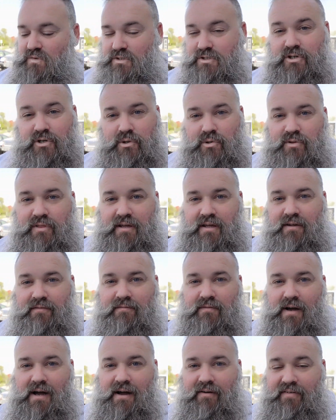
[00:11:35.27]
to the
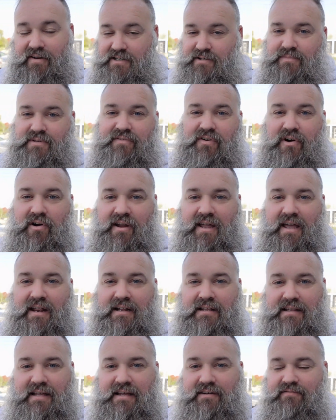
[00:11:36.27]
victims of Hurricane
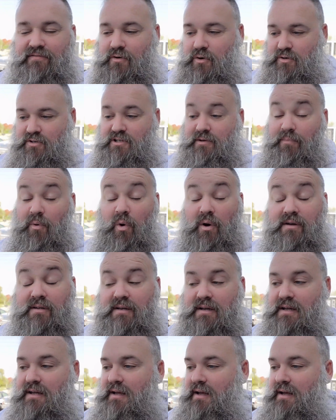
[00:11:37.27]
Helene for support.